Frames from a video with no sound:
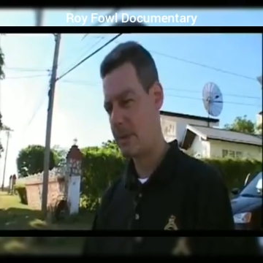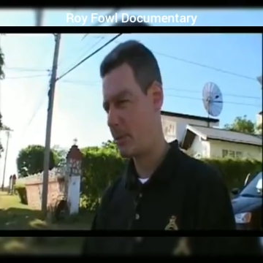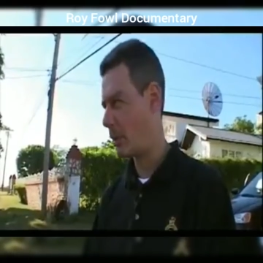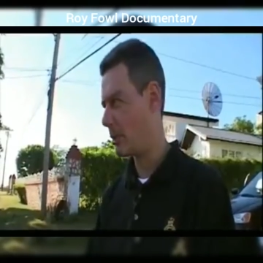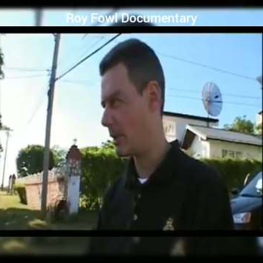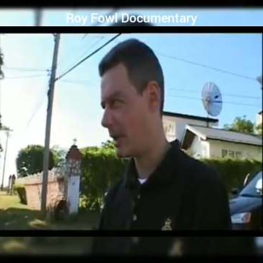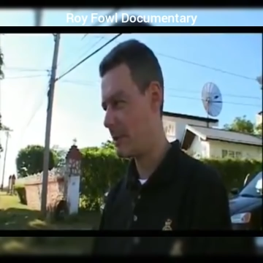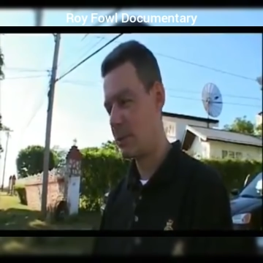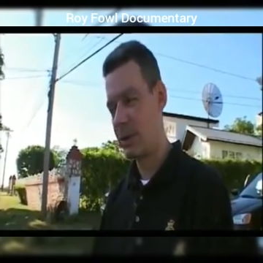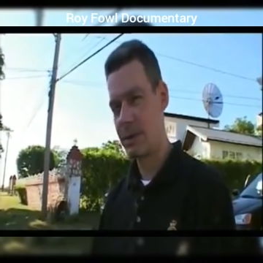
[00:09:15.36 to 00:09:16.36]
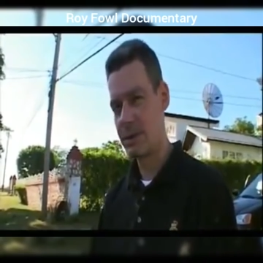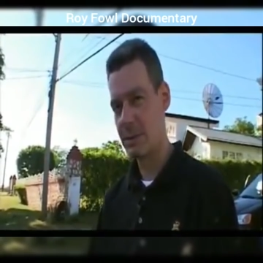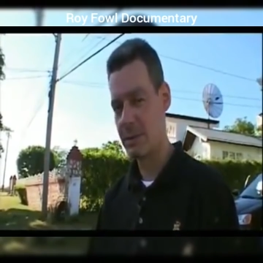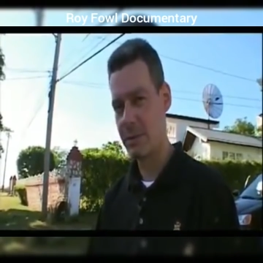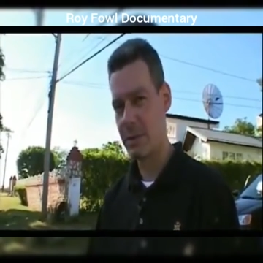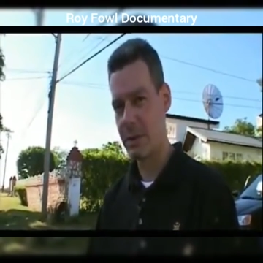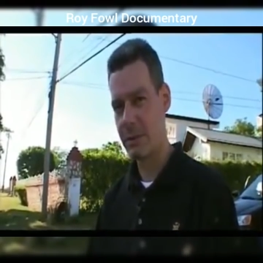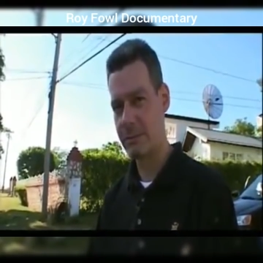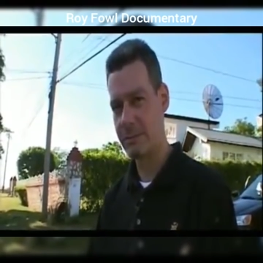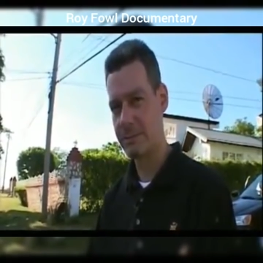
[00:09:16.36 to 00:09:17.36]
we can keep probing, keep looking, see what we
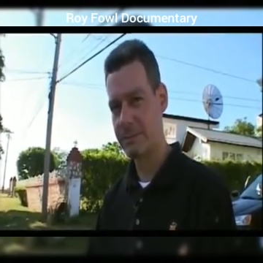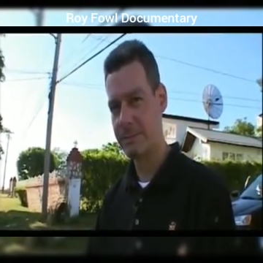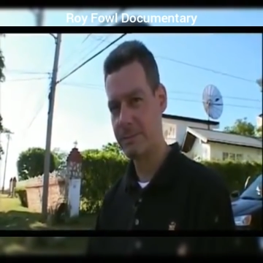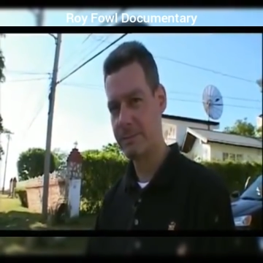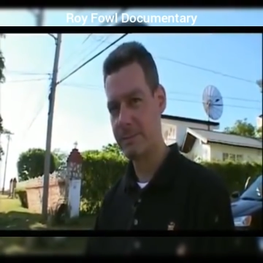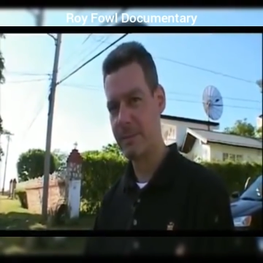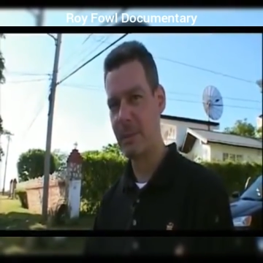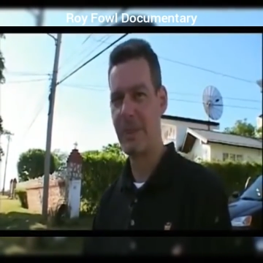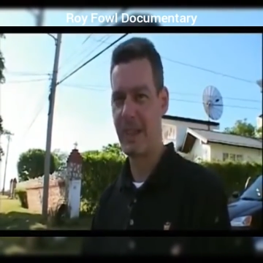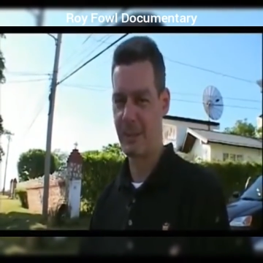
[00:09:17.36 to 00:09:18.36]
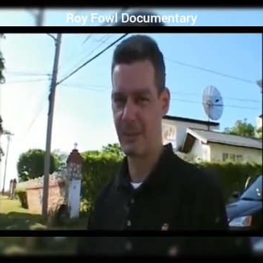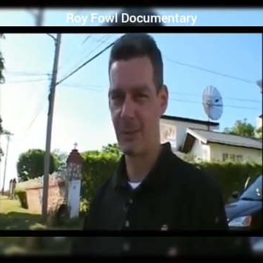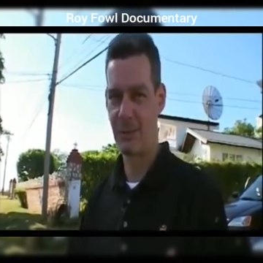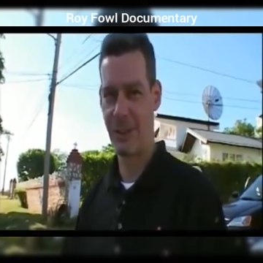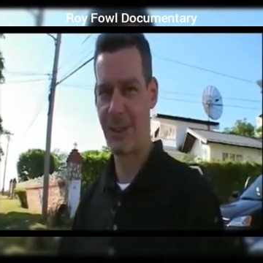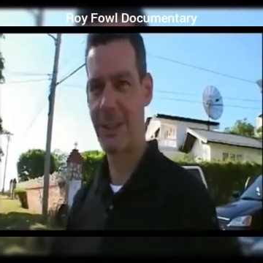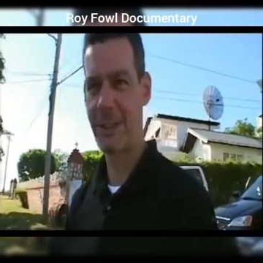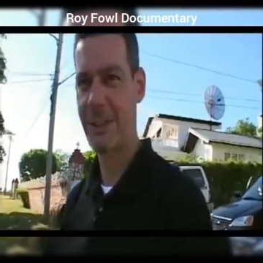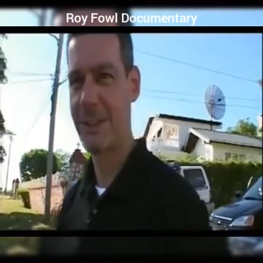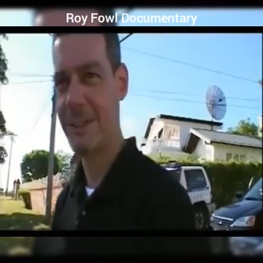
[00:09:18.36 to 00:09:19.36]
find out. I'm gagging for a
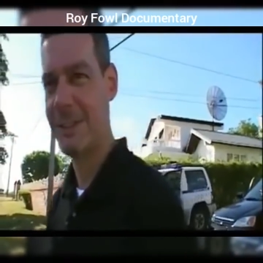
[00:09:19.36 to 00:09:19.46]
drink.